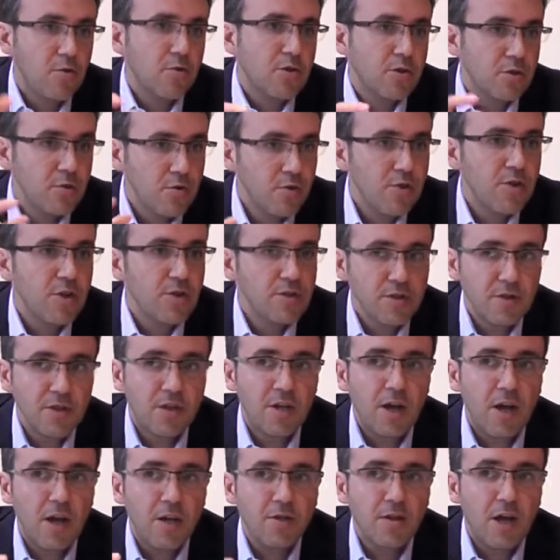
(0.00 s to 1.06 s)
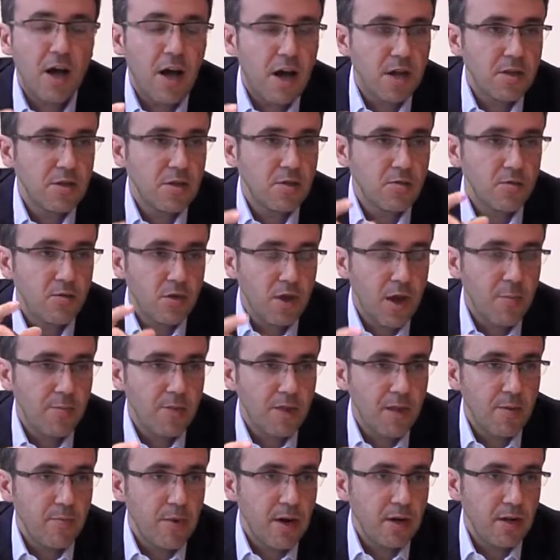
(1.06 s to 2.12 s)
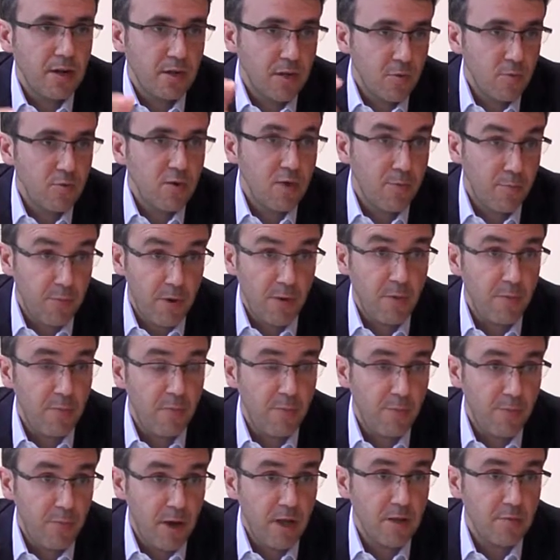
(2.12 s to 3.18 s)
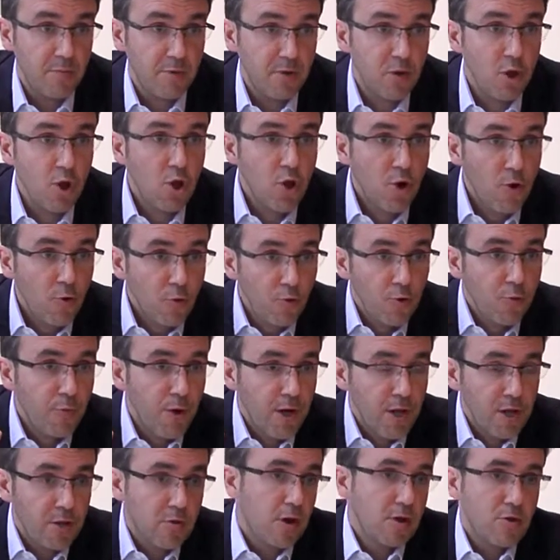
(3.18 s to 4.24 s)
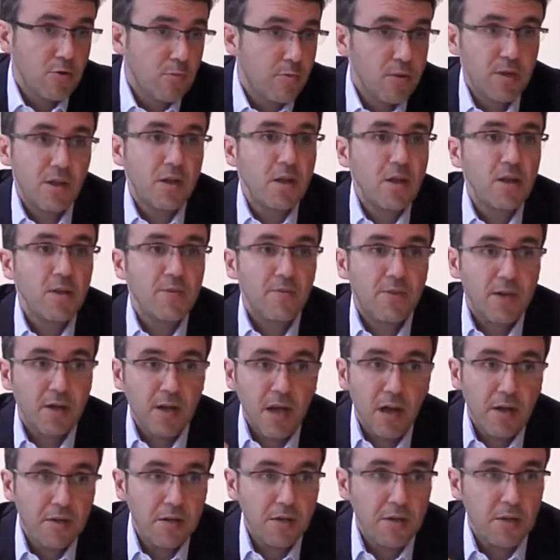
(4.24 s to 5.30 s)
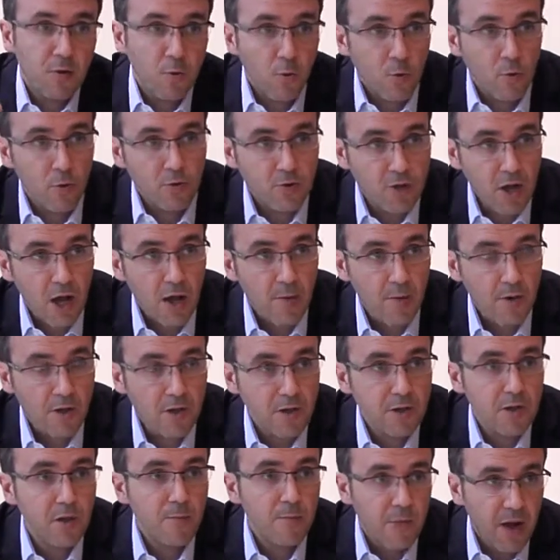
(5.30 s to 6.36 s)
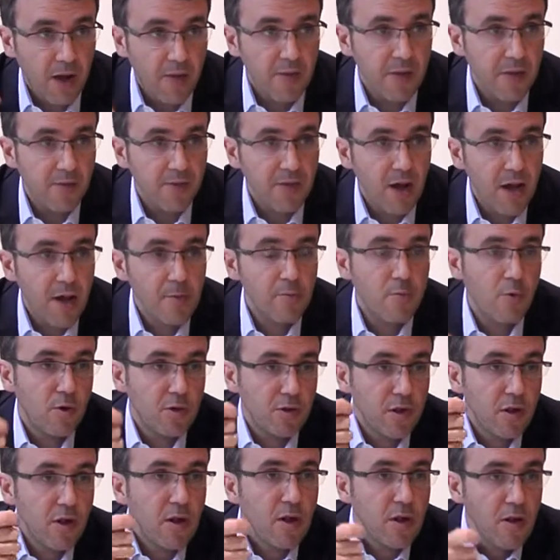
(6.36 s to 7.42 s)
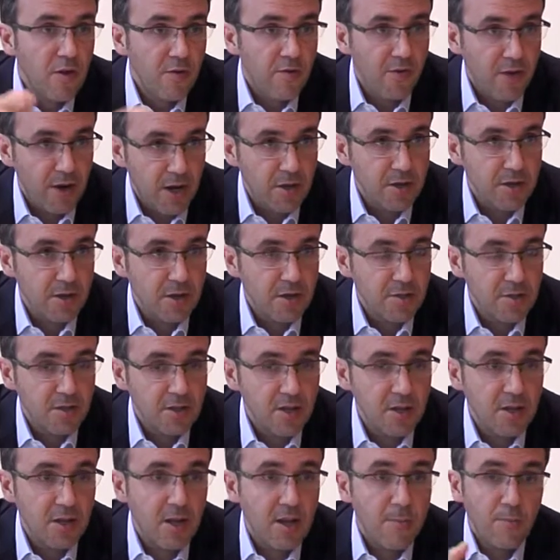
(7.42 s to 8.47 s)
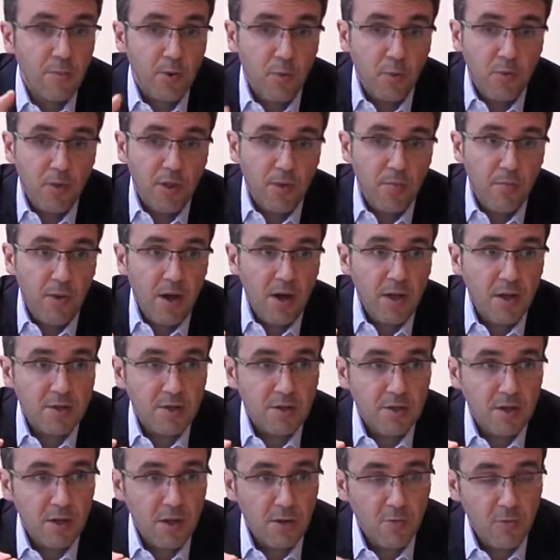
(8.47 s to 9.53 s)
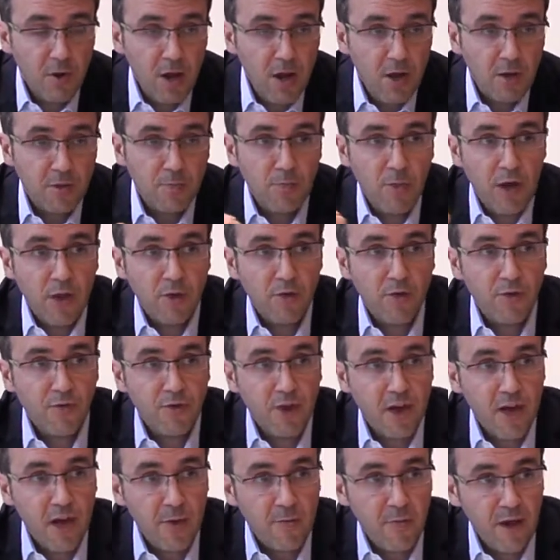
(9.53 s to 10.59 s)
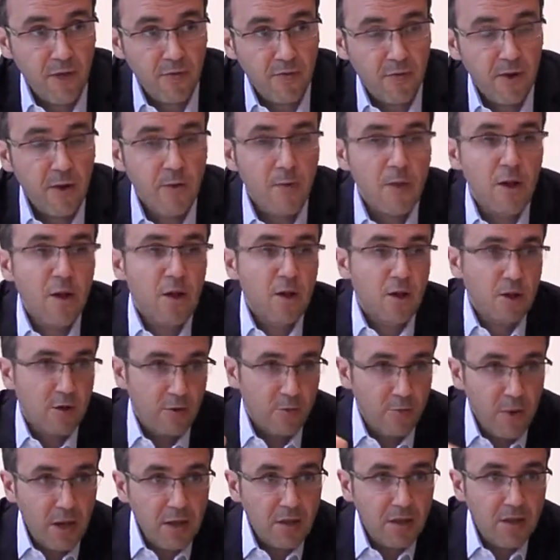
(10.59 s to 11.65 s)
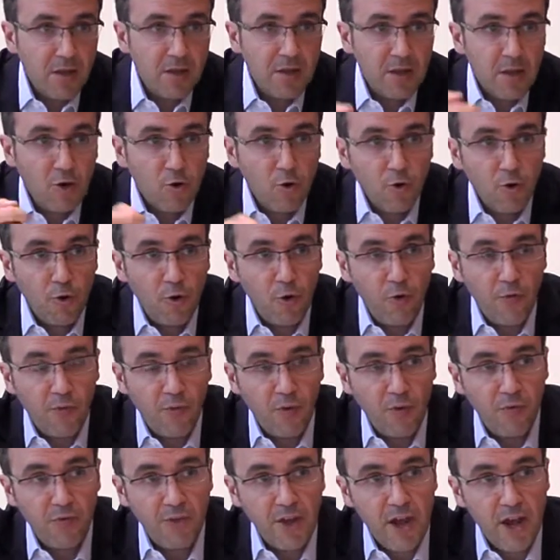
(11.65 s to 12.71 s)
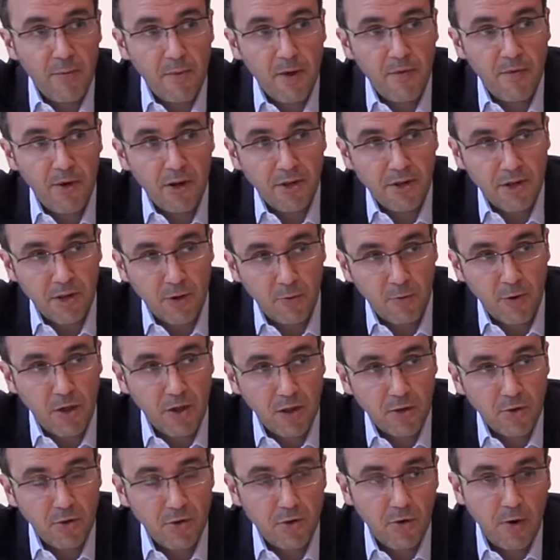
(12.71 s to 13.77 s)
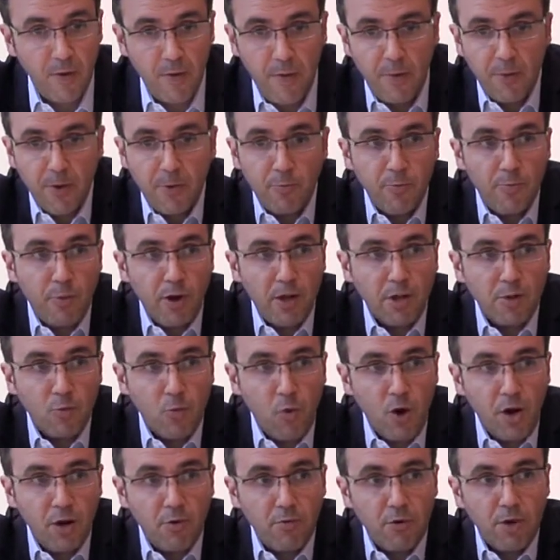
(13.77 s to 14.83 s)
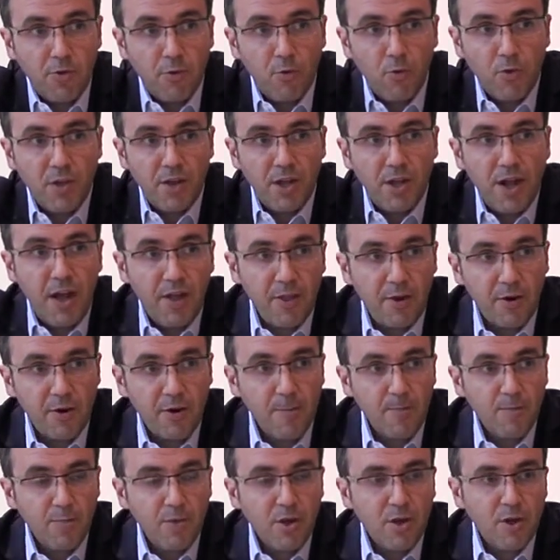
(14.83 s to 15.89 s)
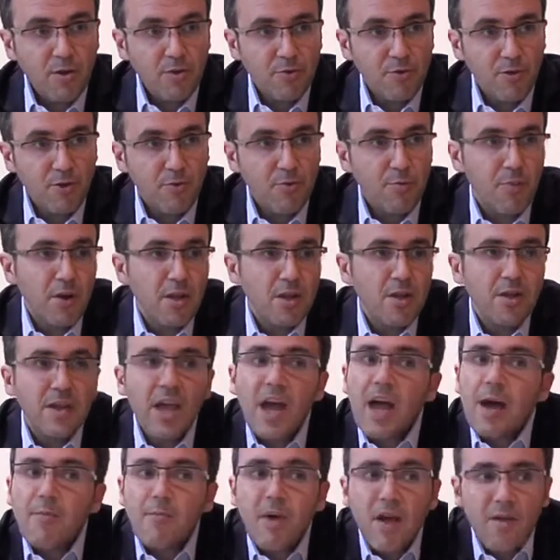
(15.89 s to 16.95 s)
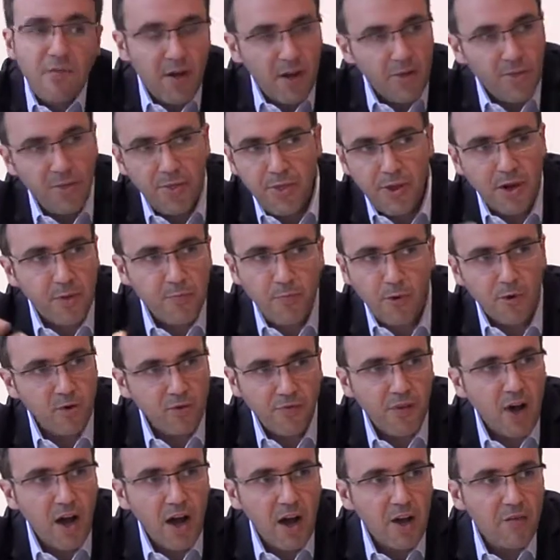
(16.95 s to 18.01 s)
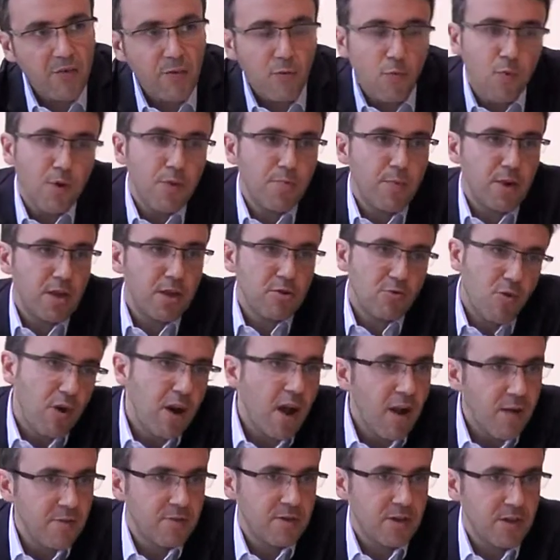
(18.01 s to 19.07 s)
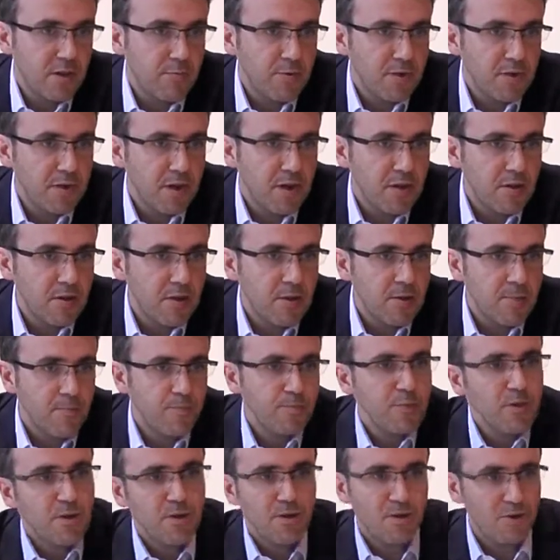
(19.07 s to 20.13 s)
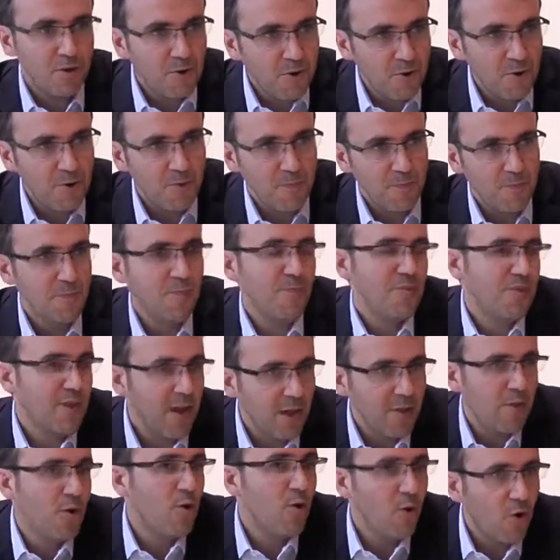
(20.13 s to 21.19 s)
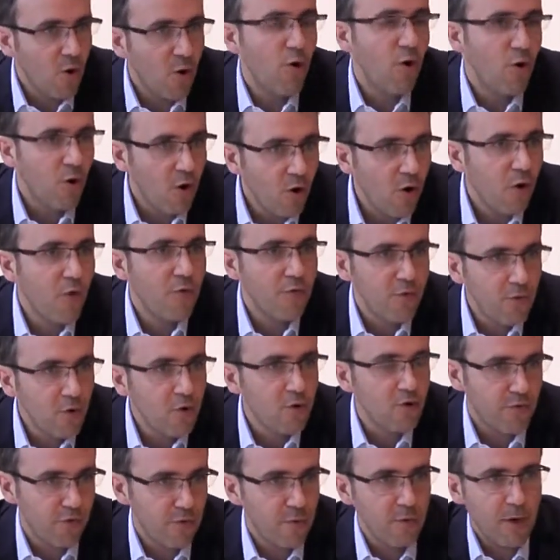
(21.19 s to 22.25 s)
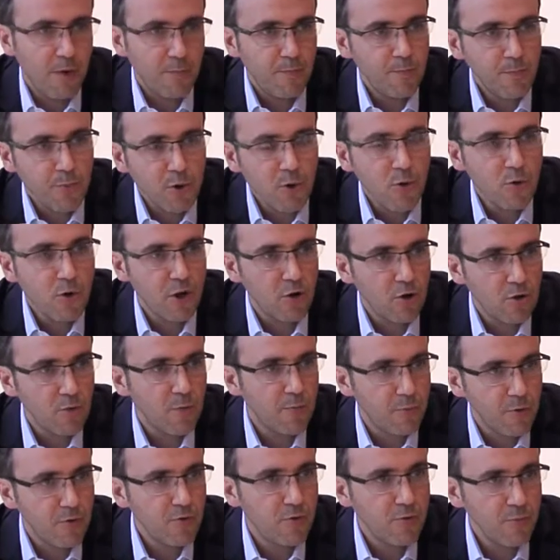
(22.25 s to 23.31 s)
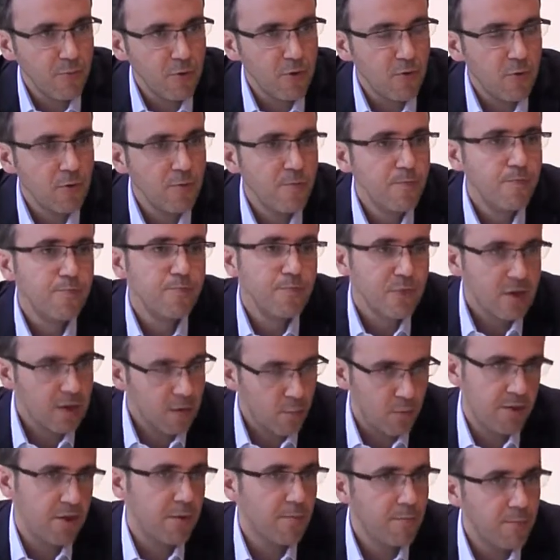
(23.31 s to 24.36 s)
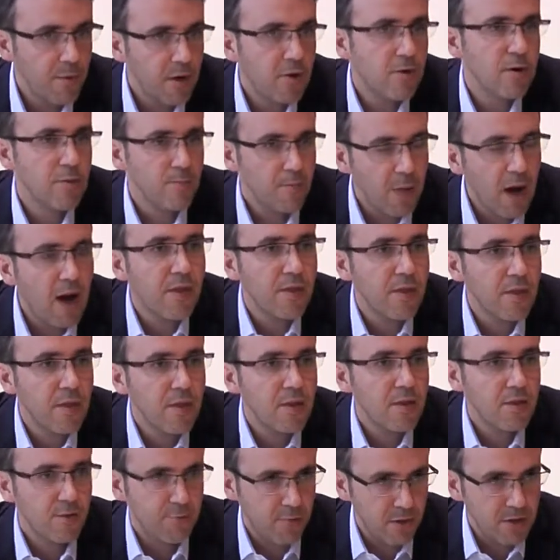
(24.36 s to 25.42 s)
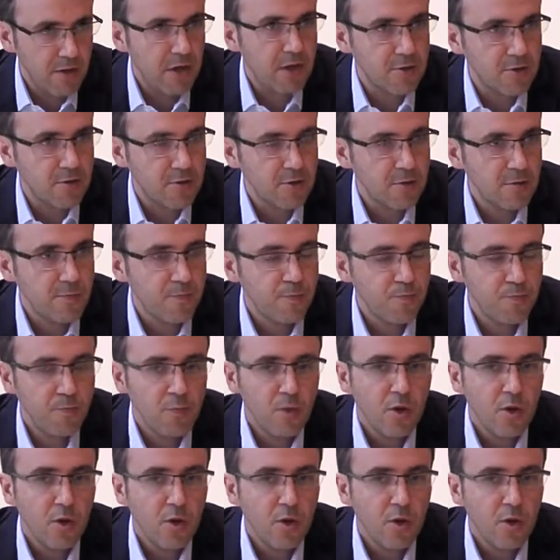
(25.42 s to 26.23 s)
So it's not that Argentina has access to the capital market, it was a private placement to Venezuela. So basically the cousin, Hugo Chavez, at that time was financing Argentina. With the money Argentina raised, paid off the IMF. So basically they got off of the IMF as a creditor, and they replaced one creditor with another. So they replaced the IMF at 3.5 with Venezuela at 6%. So that, of course, from a purely economic point of view, was a very bad transaction.